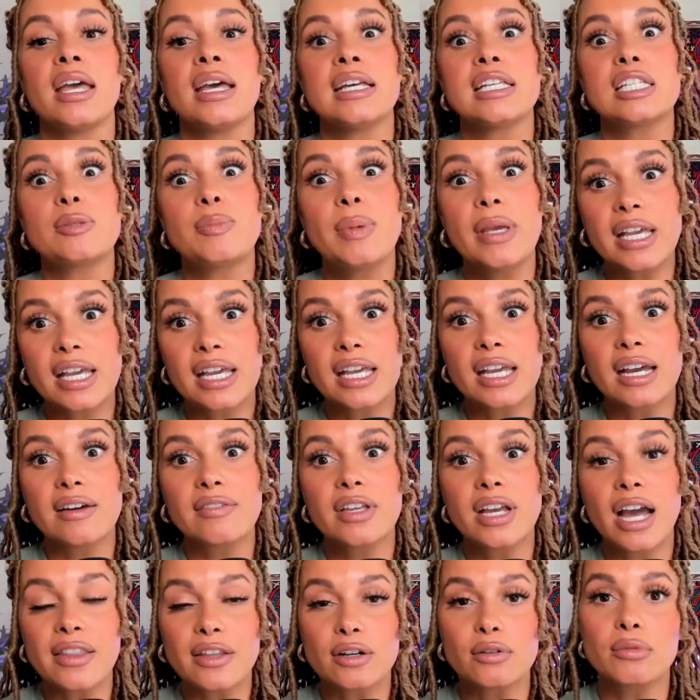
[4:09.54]
Speaking of
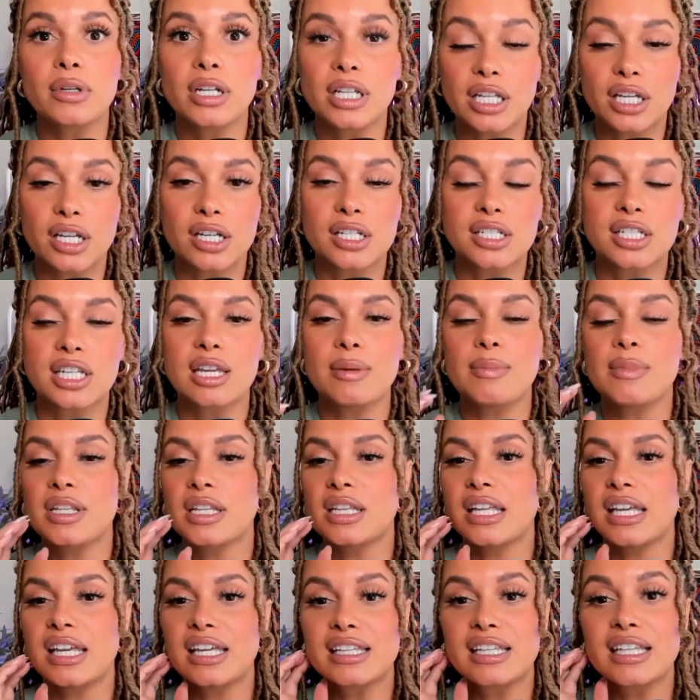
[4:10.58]
the other really good team in the
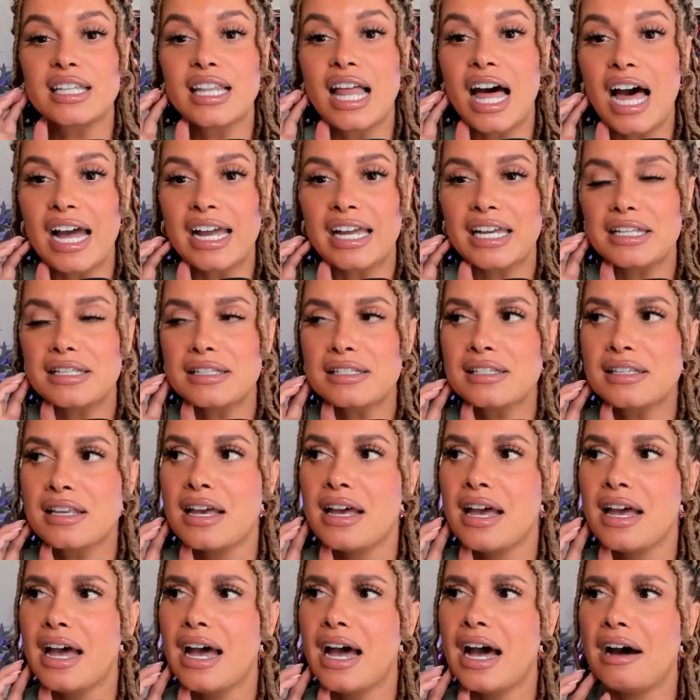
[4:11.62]
league, the Lions
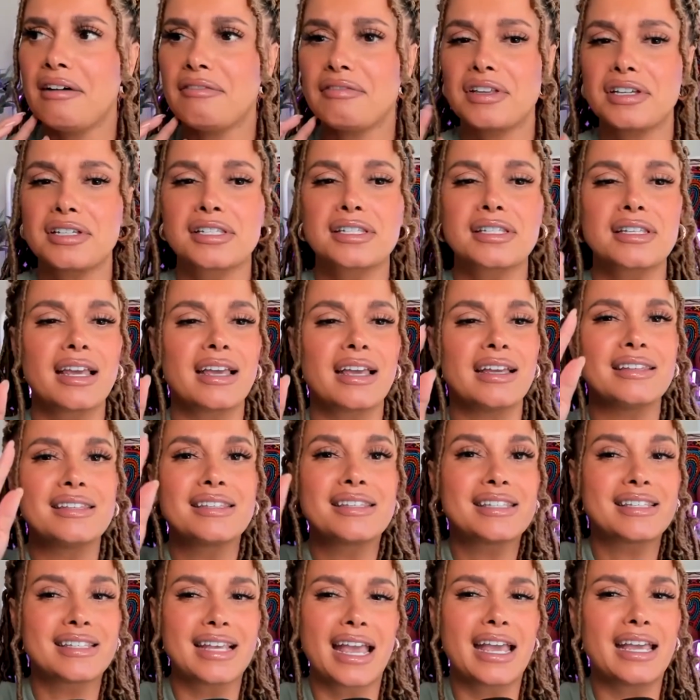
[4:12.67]
have this
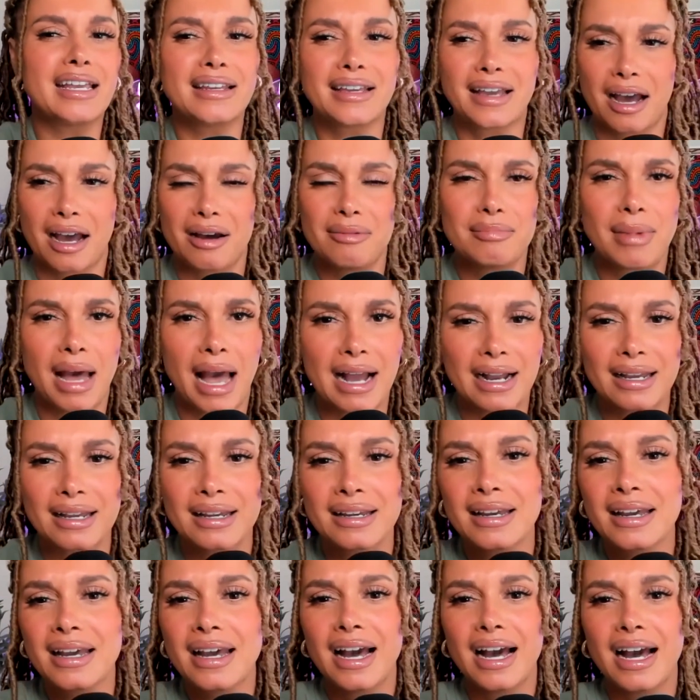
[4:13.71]
insane comeback
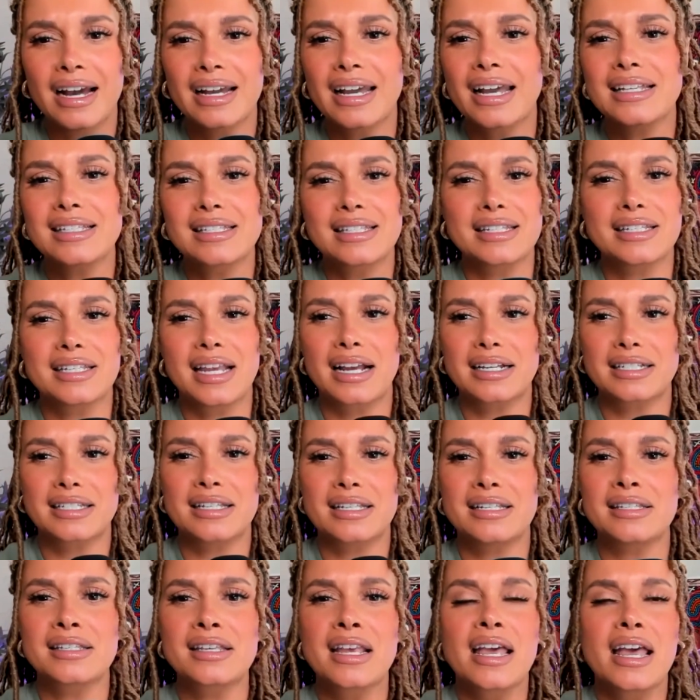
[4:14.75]
against the
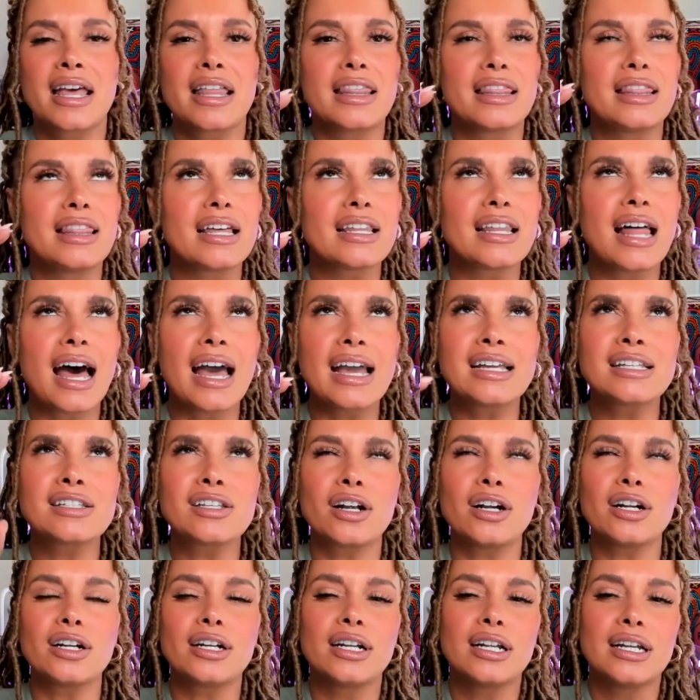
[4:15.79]
Texans. The Lions
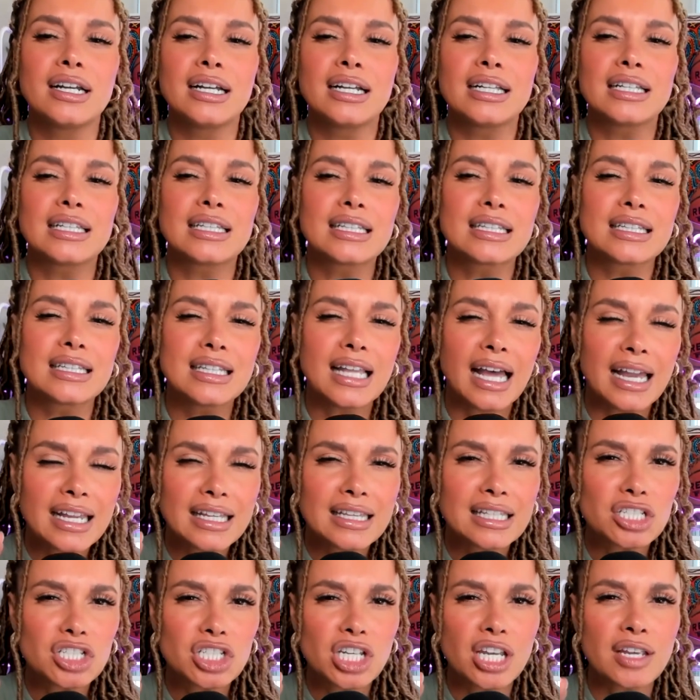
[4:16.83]
are like
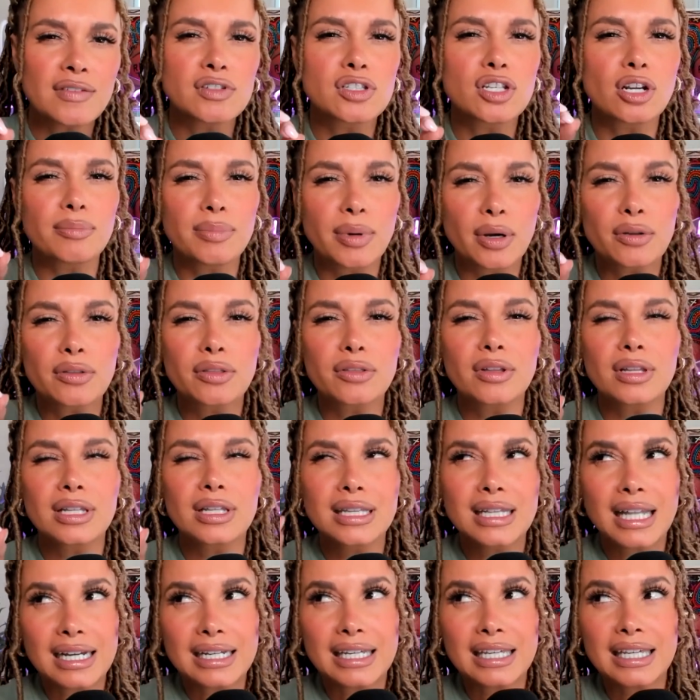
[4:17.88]
the Chiefs. They're both
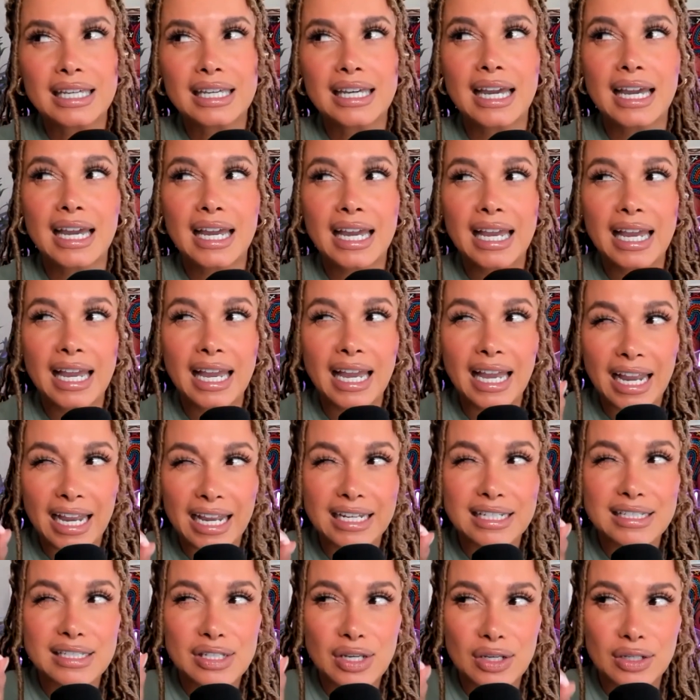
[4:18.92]
lucky
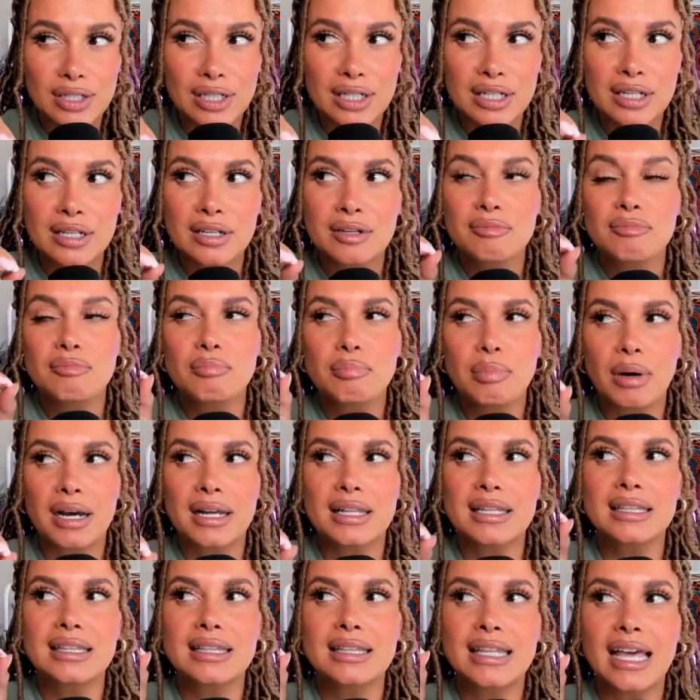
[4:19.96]
and good,
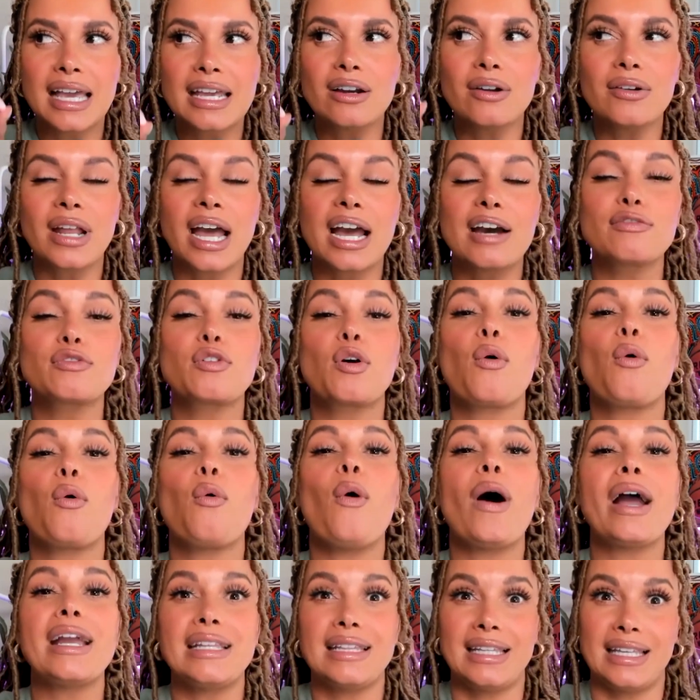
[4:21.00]
but they don't have
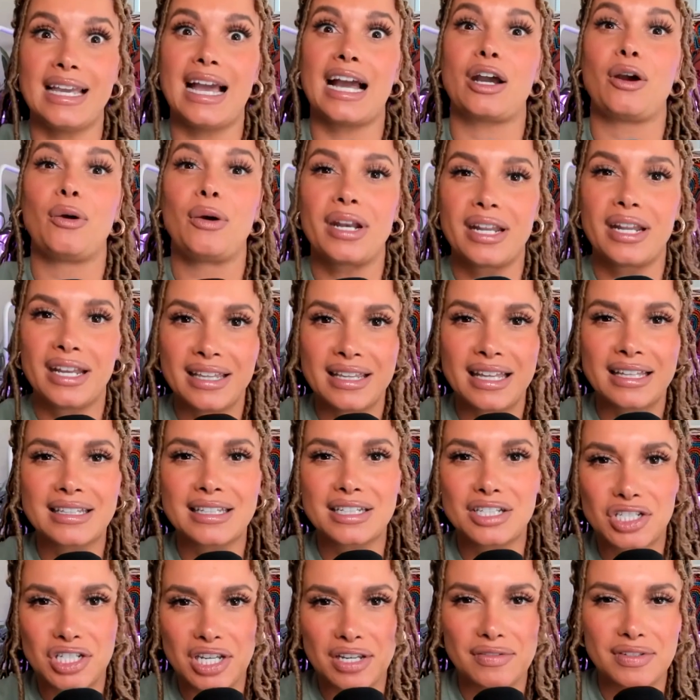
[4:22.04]
quite the equity that the
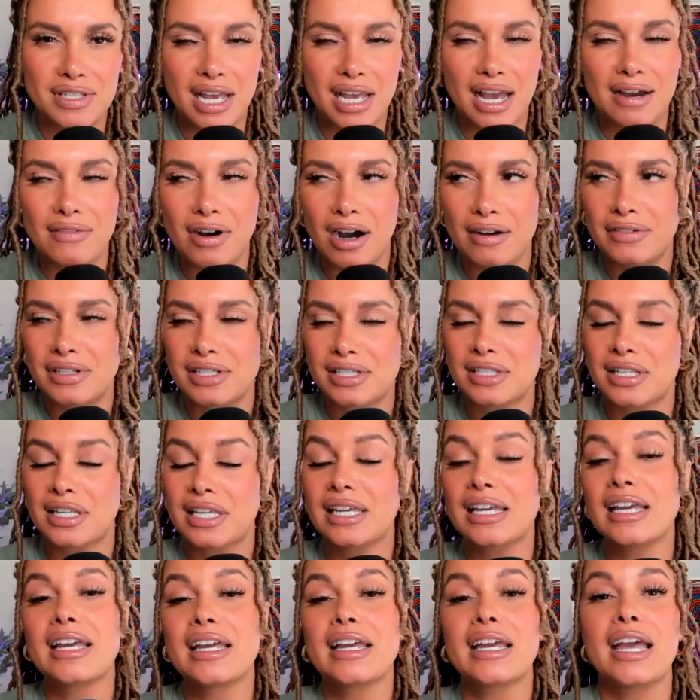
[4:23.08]
Chiefs have,
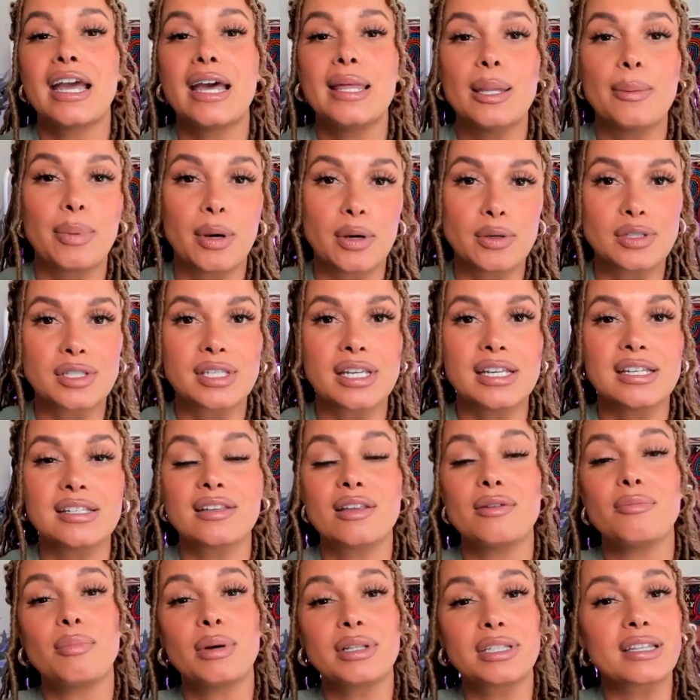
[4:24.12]
obviously, in the
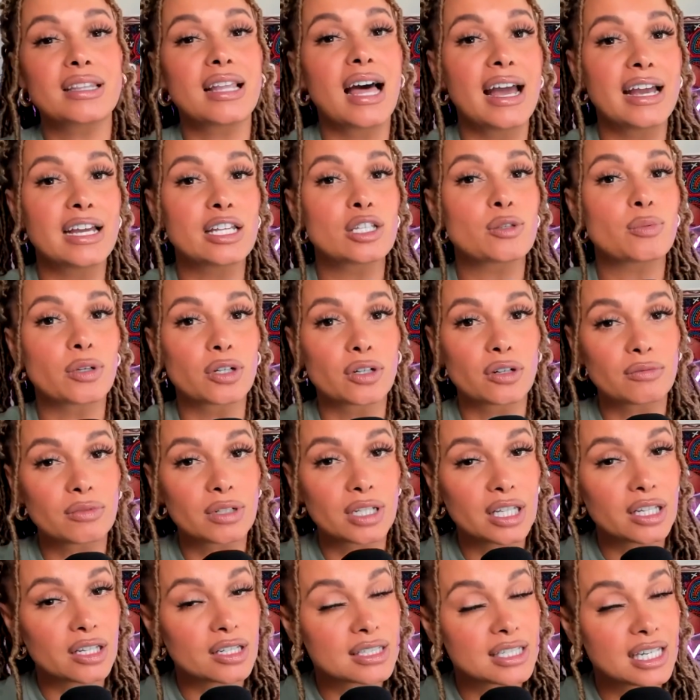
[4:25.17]
postseason. But the Lions were a
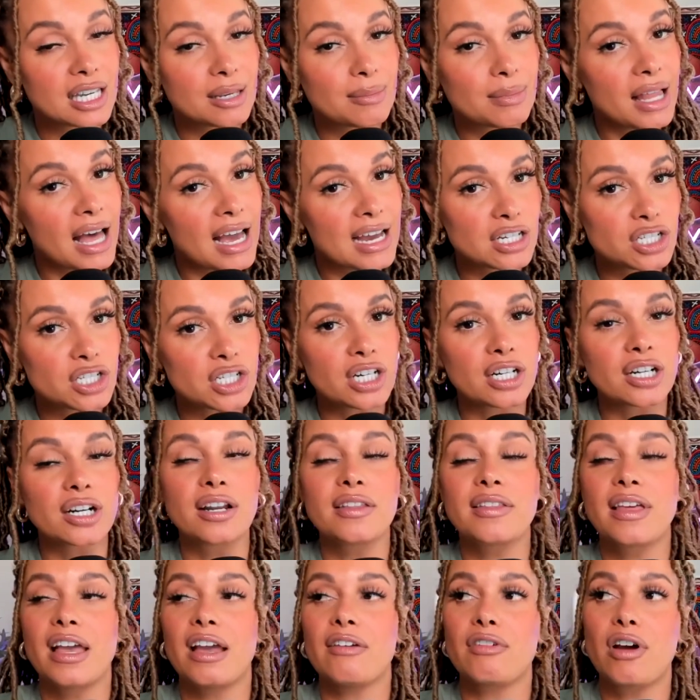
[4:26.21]
really good team last year.
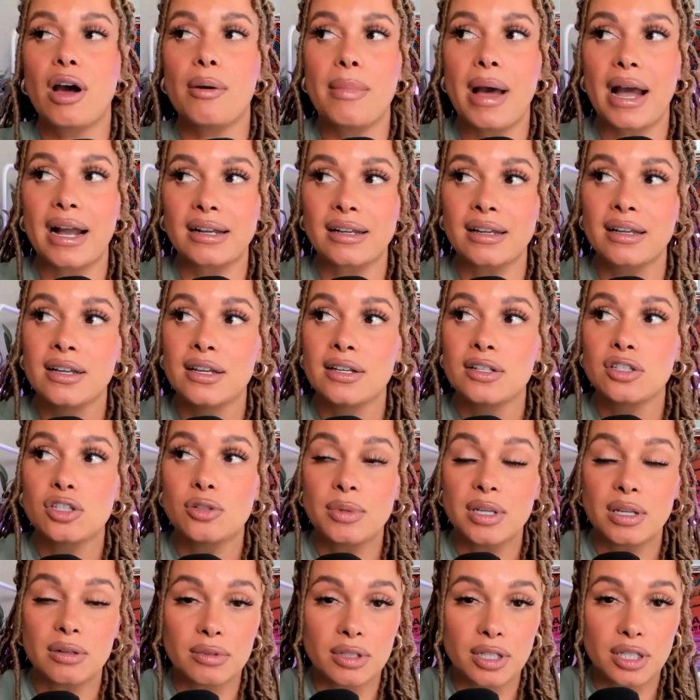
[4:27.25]
They have come back to
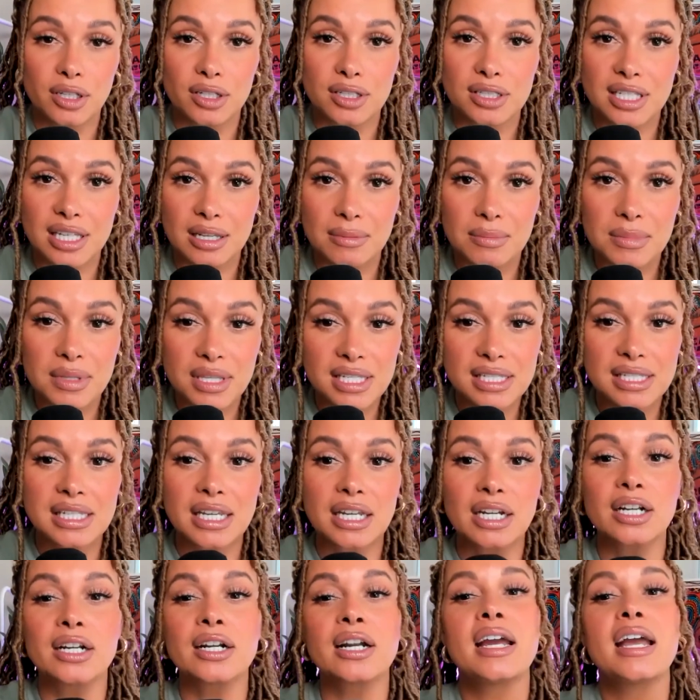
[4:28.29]
be a really good team this
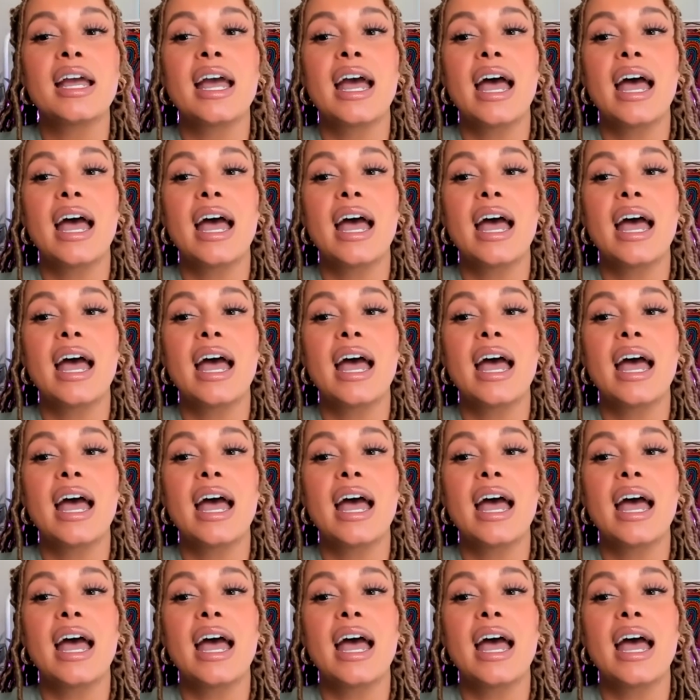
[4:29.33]
year.